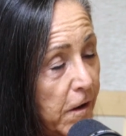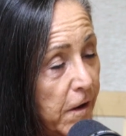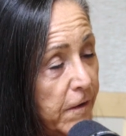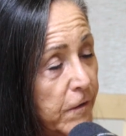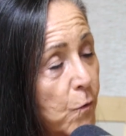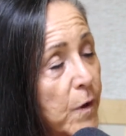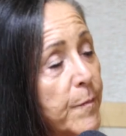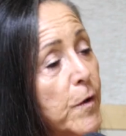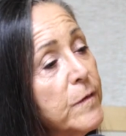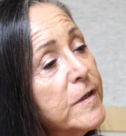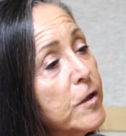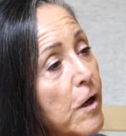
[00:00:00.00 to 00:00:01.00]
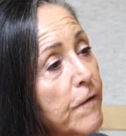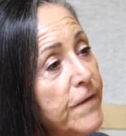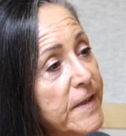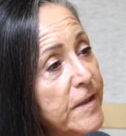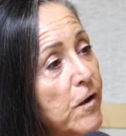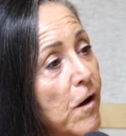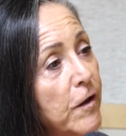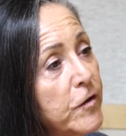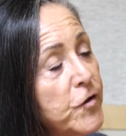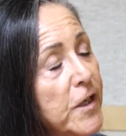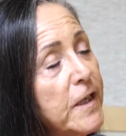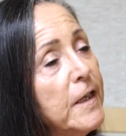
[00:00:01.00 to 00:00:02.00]
our hormones and our
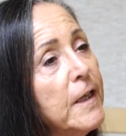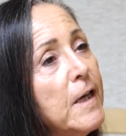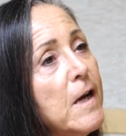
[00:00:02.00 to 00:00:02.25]
physiology.